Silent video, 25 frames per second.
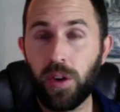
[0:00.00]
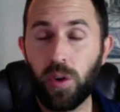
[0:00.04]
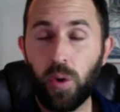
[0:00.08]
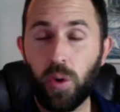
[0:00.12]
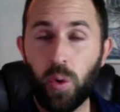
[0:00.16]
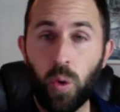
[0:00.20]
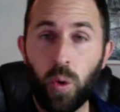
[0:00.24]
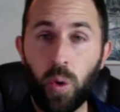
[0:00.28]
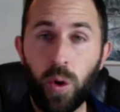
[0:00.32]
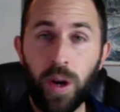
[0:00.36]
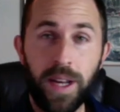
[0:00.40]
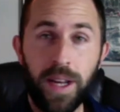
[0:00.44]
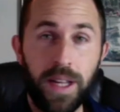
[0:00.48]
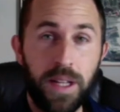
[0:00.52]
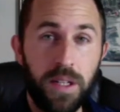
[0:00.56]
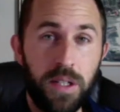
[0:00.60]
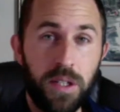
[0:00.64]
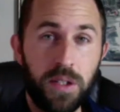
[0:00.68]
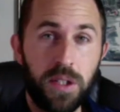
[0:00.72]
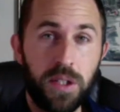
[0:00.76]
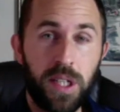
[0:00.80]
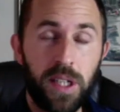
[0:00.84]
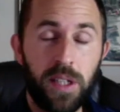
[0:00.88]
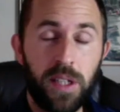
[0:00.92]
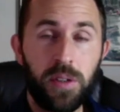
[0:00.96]
or at a
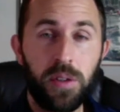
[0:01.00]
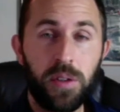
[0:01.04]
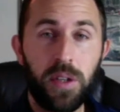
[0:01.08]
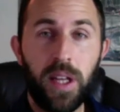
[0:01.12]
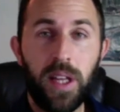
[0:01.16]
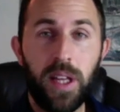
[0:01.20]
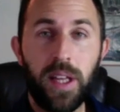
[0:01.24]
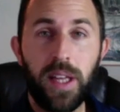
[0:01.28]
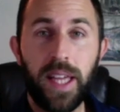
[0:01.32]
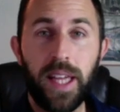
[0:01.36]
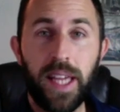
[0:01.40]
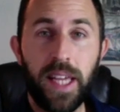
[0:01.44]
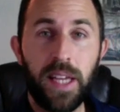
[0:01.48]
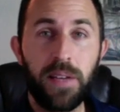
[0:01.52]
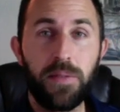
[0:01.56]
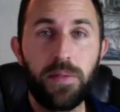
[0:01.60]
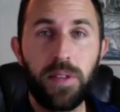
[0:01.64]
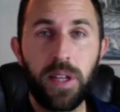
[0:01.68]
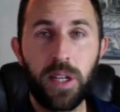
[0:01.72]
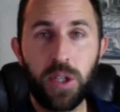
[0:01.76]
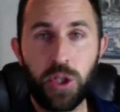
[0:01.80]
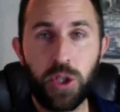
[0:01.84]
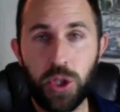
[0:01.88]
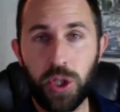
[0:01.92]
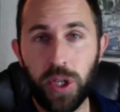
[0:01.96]
discount if
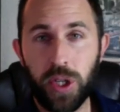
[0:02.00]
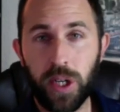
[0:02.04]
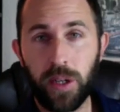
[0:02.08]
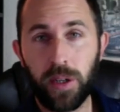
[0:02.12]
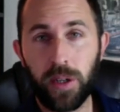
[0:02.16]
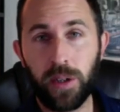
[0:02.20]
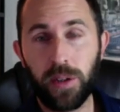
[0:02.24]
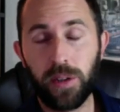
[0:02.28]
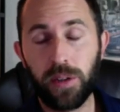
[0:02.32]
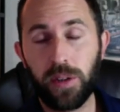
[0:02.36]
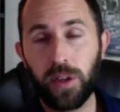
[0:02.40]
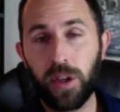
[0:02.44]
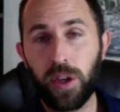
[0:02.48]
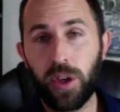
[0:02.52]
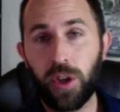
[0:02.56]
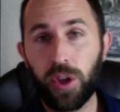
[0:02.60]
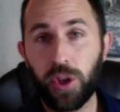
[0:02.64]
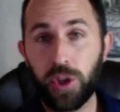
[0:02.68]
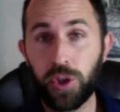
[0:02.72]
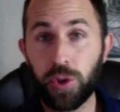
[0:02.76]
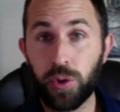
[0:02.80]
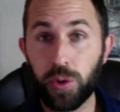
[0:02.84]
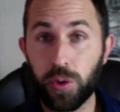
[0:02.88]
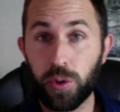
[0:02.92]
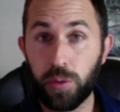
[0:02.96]
they share
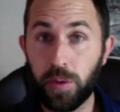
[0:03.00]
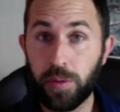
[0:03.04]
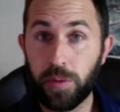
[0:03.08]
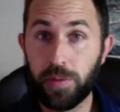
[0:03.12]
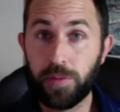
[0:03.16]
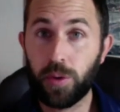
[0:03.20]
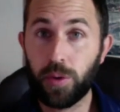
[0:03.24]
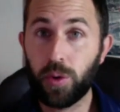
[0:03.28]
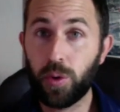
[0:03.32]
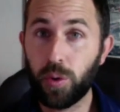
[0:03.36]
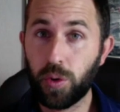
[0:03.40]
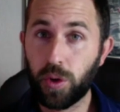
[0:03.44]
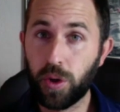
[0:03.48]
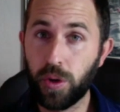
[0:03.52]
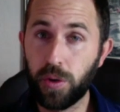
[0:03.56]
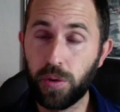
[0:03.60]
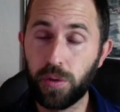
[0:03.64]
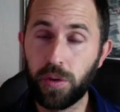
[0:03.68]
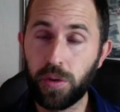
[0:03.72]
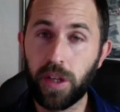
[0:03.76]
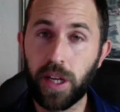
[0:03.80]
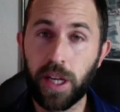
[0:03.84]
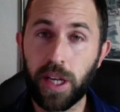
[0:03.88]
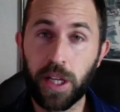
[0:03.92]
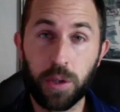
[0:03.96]
your referral
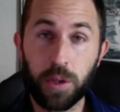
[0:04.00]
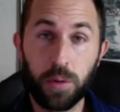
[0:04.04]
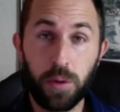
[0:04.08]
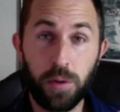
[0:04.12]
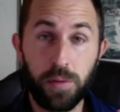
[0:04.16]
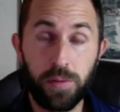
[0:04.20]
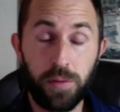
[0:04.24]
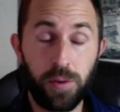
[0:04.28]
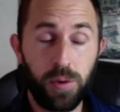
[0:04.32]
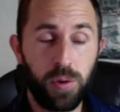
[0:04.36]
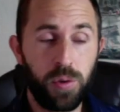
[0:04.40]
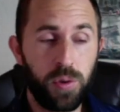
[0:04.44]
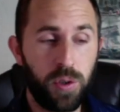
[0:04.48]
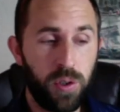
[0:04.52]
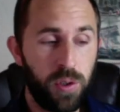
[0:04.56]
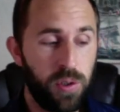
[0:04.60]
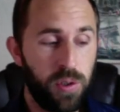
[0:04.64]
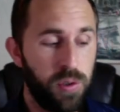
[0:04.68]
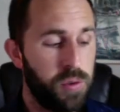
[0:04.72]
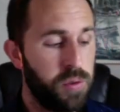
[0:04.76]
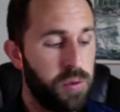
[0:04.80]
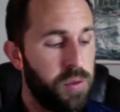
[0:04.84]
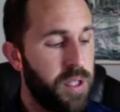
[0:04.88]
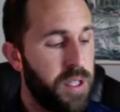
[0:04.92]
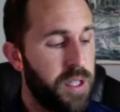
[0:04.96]
code and your referral
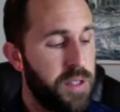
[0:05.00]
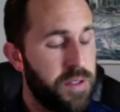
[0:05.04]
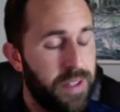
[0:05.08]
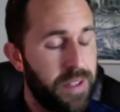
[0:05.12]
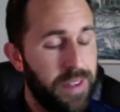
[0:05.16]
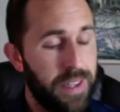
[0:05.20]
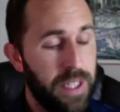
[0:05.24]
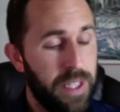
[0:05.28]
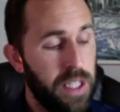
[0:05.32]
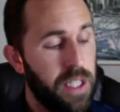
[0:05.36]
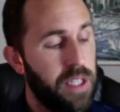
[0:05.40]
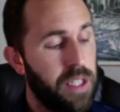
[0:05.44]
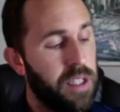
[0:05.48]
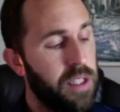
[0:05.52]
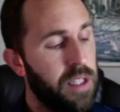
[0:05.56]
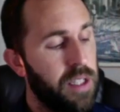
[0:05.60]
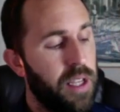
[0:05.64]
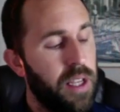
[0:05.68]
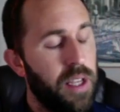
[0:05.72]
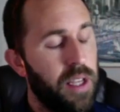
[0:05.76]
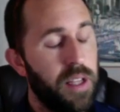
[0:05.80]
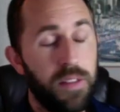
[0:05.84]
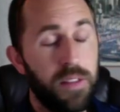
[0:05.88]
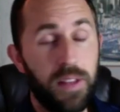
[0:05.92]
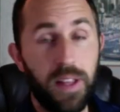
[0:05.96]
code is a link
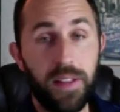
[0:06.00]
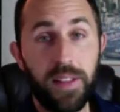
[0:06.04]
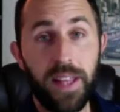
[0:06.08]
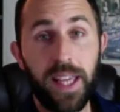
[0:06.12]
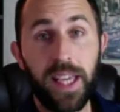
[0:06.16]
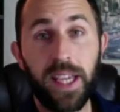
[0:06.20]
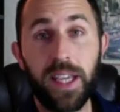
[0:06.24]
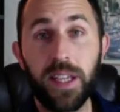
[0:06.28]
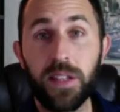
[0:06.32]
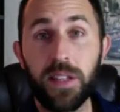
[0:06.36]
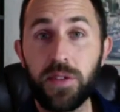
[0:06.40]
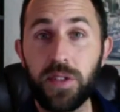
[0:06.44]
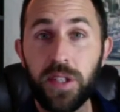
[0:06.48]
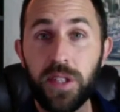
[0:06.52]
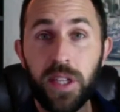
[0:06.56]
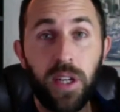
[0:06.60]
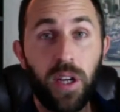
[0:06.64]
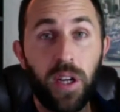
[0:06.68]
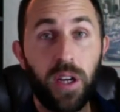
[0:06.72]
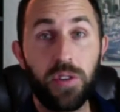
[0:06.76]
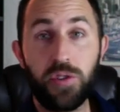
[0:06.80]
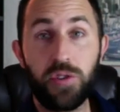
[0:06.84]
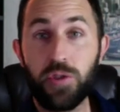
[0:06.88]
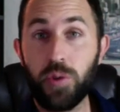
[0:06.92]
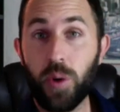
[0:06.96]
that they can send
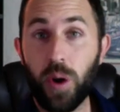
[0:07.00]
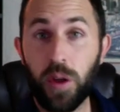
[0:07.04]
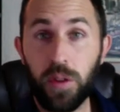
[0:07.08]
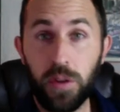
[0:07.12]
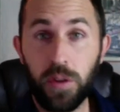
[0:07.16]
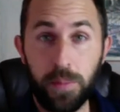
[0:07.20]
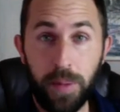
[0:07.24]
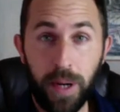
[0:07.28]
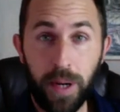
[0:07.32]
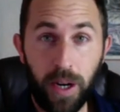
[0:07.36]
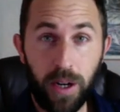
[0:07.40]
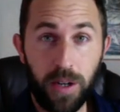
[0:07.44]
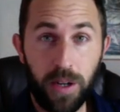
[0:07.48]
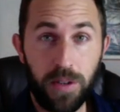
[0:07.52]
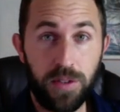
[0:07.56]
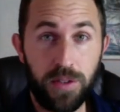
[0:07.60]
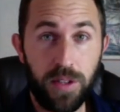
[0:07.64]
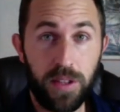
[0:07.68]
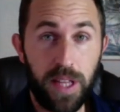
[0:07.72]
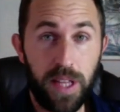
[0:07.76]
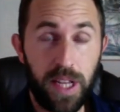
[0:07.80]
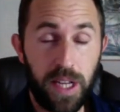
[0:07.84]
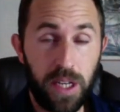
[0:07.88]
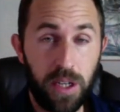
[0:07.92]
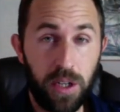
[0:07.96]
on to other parents that
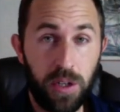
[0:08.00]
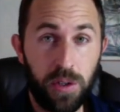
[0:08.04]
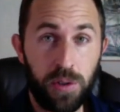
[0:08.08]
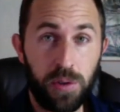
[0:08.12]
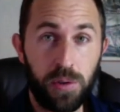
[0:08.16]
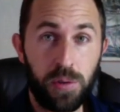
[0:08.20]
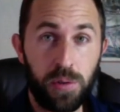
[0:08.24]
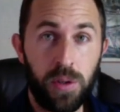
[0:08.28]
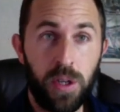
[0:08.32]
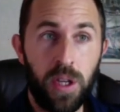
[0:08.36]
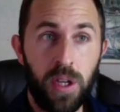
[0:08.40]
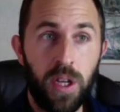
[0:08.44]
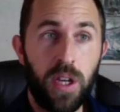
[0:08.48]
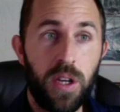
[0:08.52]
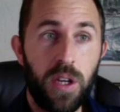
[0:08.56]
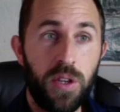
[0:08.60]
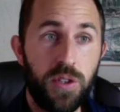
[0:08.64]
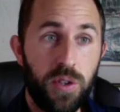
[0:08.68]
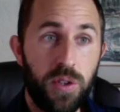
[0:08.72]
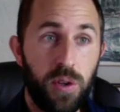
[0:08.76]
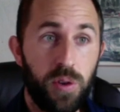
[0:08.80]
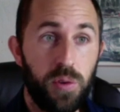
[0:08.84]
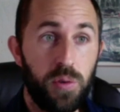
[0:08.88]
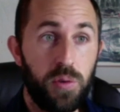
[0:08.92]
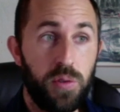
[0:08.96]
they know
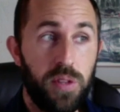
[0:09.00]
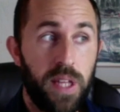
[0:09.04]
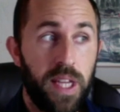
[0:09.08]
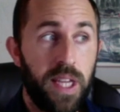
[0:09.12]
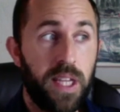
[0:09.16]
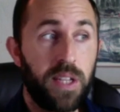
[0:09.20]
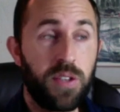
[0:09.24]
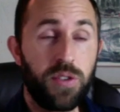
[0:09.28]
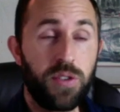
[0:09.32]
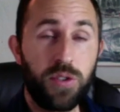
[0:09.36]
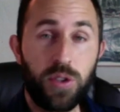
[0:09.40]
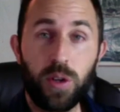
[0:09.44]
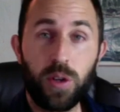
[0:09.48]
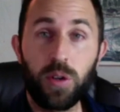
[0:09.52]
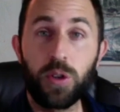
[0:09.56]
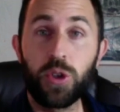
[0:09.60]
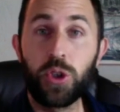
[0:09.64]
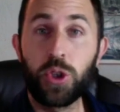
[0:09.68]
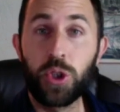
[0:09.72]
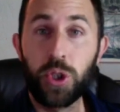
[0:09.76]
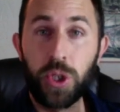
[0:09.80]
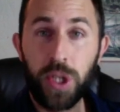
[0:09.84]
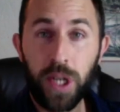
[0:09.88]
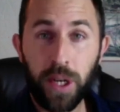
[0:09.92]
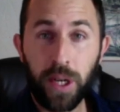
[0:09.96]
so they can start
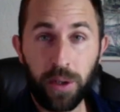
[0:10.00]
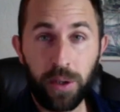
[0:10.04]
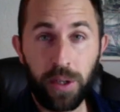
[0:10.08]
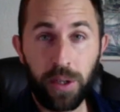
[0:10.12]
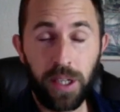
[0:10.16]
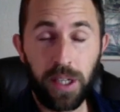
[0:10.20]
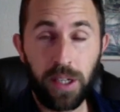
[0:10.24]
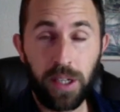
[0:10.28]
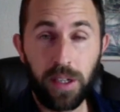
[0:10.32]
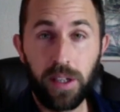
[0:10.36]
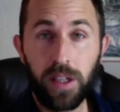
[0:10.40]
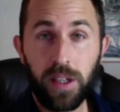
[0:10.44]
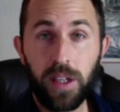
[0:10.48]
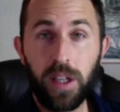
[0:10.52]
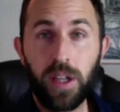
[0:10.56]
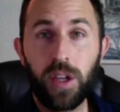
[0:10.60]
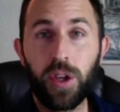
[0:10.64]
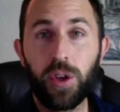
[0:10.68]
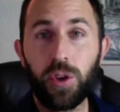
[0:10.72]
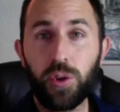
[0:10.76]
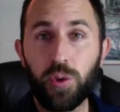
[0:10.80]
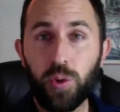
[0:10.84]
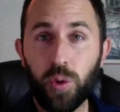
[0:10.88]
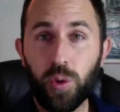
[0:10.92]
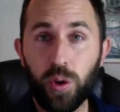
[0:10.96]
sharing
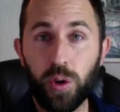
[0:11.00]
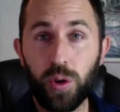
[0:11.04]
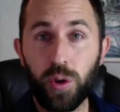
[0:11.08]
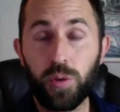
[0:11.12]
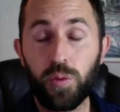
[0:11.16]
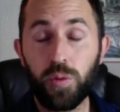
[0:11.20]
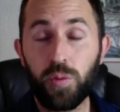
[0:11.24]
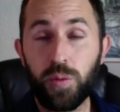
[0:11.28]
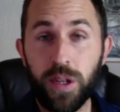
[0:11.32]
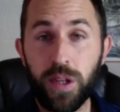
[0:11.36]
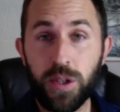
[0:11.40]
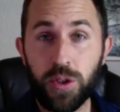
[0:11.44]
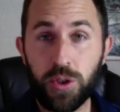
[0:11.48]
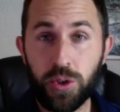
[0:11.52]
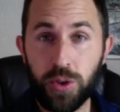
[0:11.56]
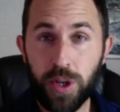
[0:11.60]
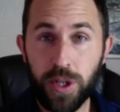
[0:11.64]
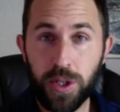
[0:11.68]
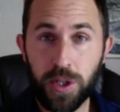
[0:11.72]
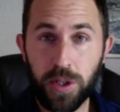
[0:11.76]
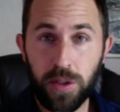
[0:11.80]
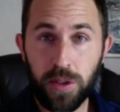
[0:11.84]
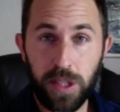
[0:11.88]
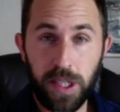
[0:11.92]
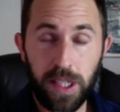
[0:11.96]
your
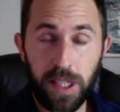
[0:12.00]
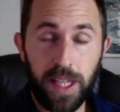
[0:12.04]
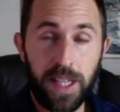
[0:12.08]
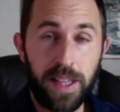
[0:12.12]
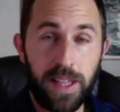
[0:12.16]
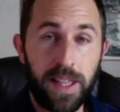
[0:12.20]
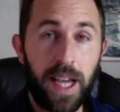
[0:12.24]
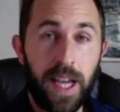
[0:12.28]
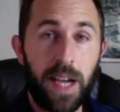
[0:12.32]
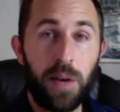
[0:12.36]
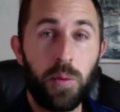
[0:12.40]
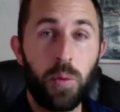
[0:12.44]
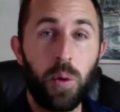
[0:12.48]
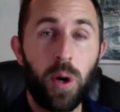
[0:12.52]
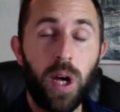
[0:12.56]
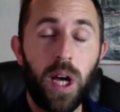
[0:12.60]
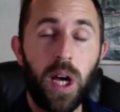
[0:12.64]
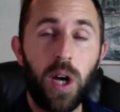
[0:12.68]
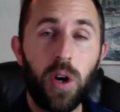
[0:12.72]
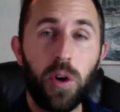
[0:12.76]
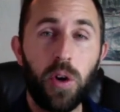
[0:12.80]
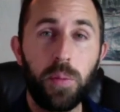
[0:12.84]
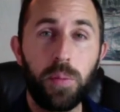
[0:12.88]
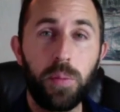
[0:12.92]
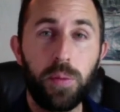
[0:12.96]
registration link, and that will
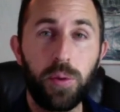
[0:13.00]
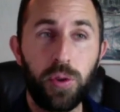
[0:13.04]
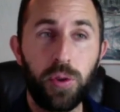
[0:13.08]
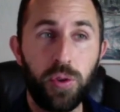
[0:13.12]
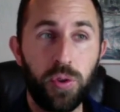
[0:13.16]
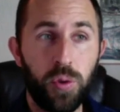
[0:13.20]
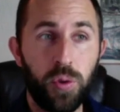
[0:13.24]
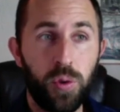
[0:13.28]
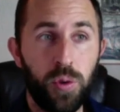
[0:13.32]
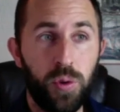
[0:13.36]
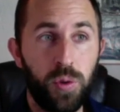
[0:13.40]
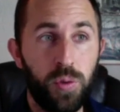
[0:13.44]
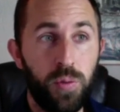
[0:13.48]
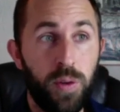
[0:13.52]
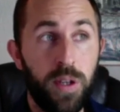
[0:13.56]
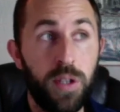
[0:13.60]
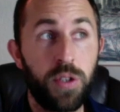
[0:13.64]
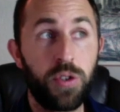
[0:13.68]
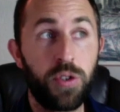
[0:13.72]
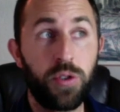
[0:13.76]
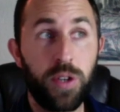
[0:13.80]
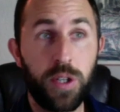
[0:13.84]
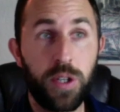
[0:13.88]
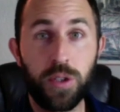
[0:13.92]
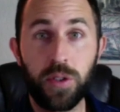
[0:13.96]
help your
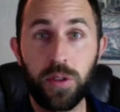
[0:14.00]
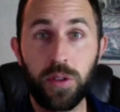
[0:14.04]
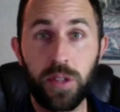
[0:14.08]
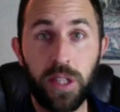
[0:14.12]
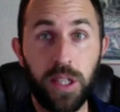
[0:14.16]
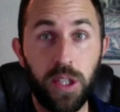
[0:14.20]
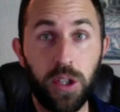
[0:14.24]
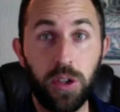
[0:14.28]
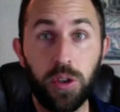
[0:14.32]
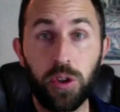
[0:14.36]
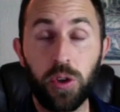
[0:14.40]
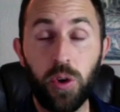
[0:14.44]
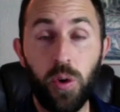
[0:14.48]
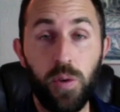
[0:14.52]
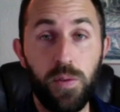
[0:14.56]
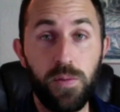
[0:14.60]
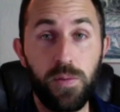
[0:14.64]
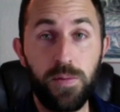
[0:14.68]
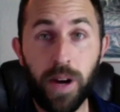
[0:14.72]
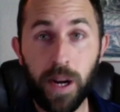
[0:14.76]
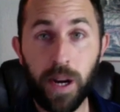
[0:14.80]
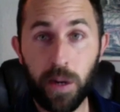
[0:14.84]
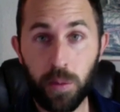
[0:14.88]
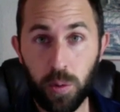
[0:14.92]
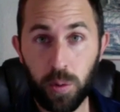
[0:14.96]
registration link go
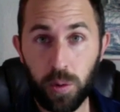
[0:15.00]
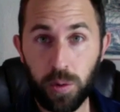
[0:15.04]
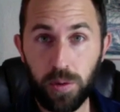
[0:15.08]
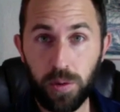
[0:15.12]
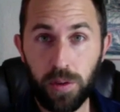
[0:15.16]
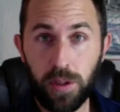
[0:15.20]
viral.